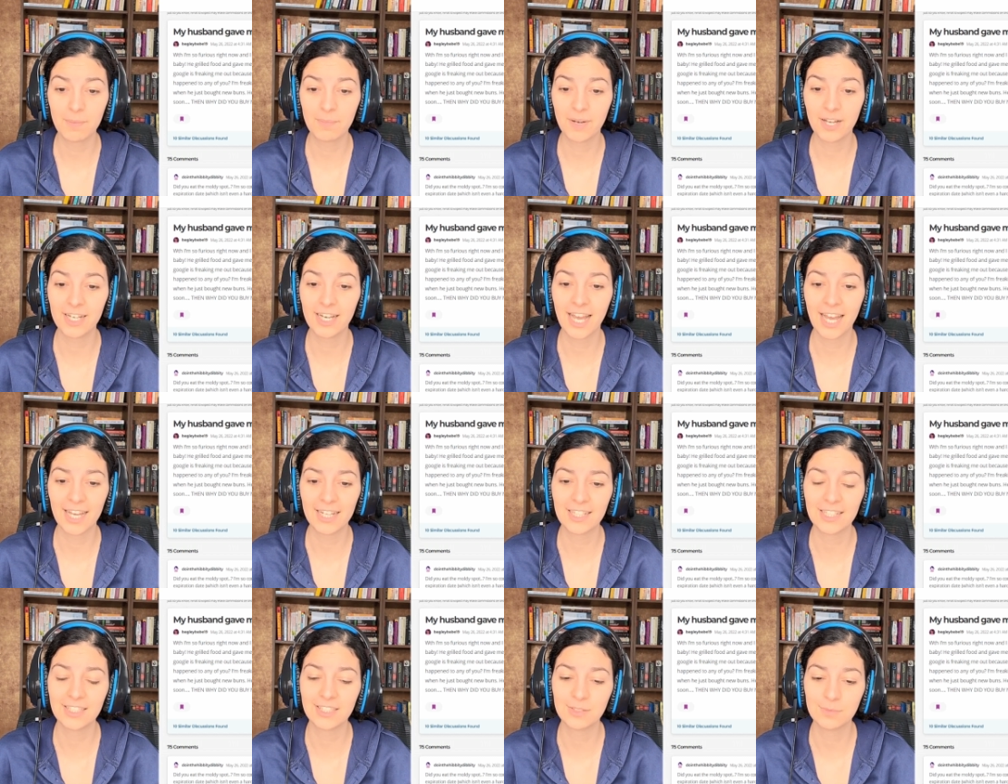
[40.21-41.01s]
bun
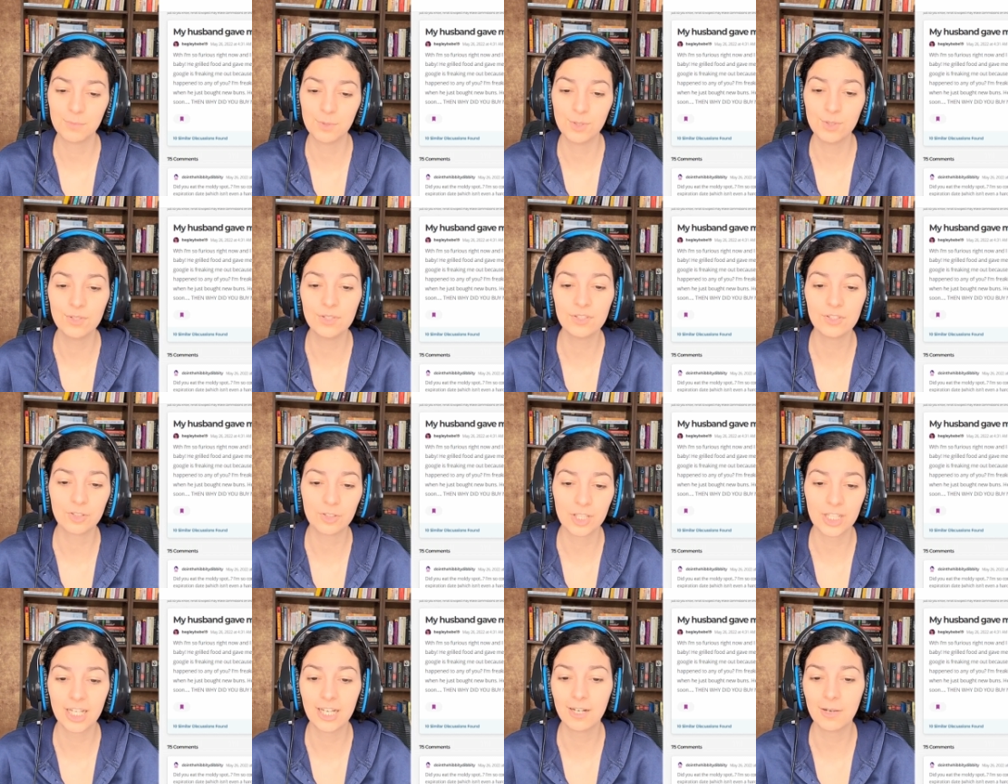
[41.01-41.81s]
had a small
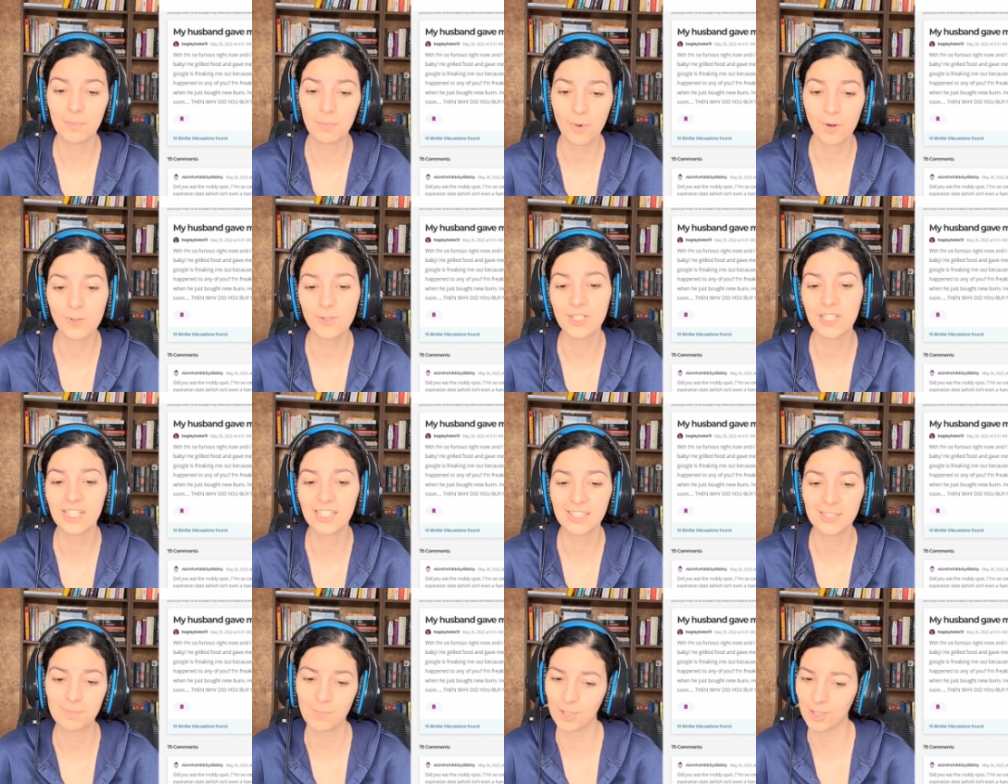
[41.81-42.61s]
green moldy
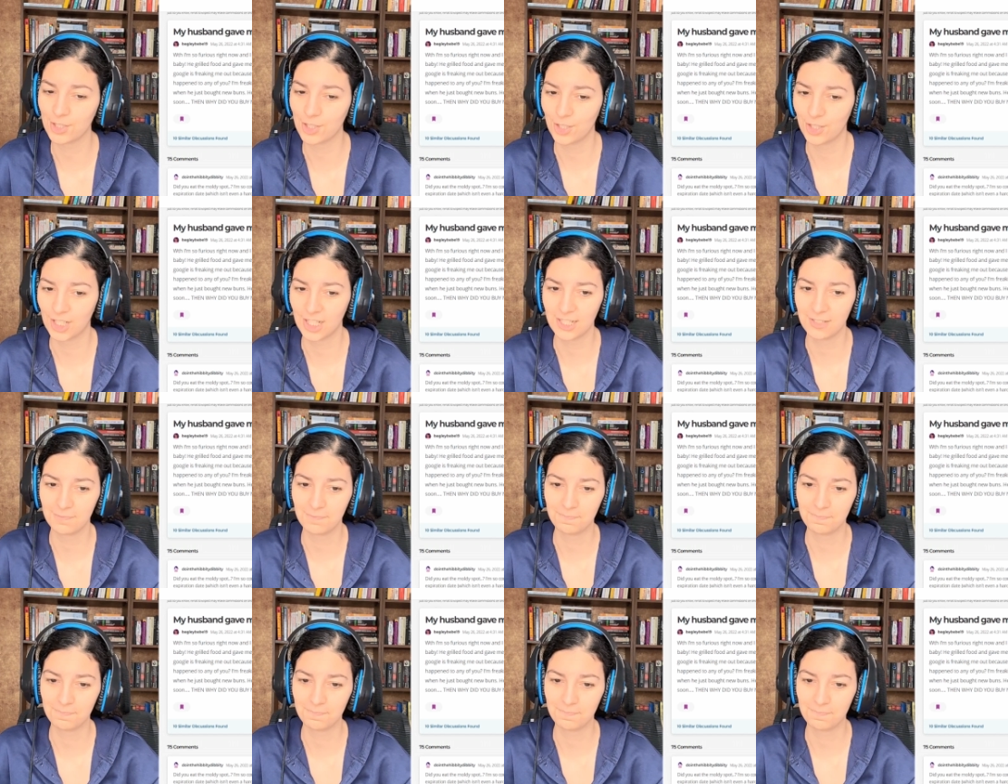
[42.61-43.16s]
spot on it.